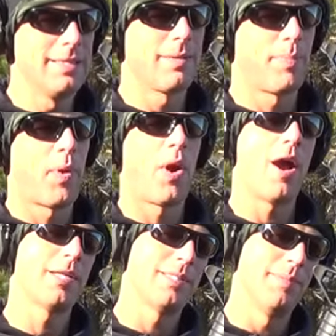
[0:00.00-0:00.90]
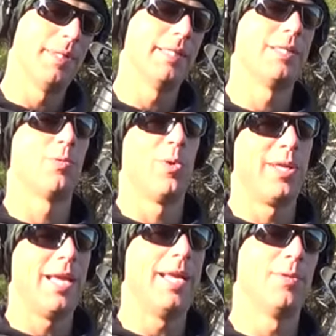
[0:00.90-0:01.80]
is approximately
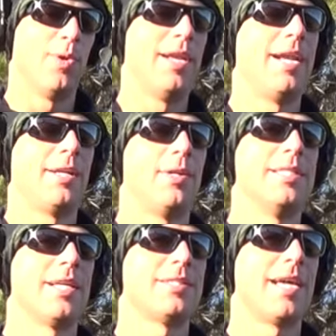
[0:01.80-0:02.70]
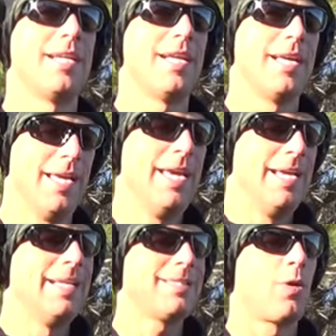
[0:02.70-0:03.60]
28, 29 degrees outside today.
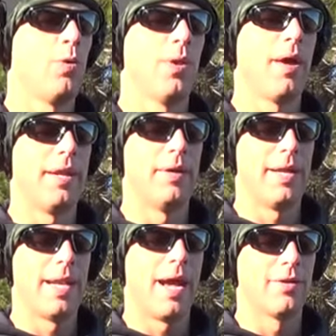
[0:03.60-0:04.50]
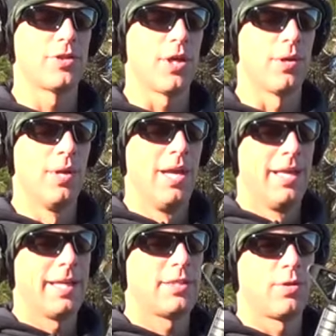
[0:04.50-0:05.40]
It's cold out here right now, so
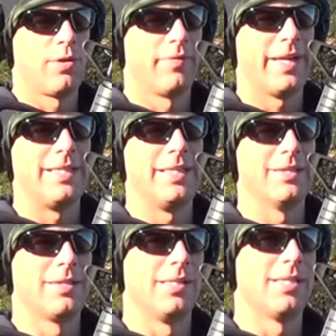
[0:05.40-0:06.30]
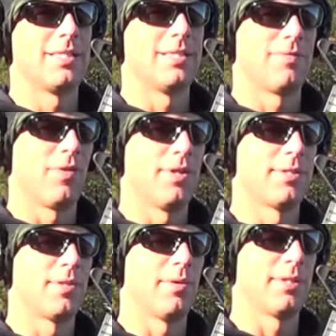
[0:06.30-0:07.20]
that's sort of ideal conditions for this
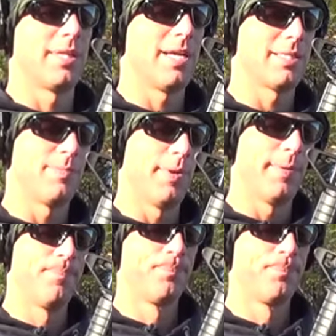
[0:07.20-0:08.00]
sort of test. But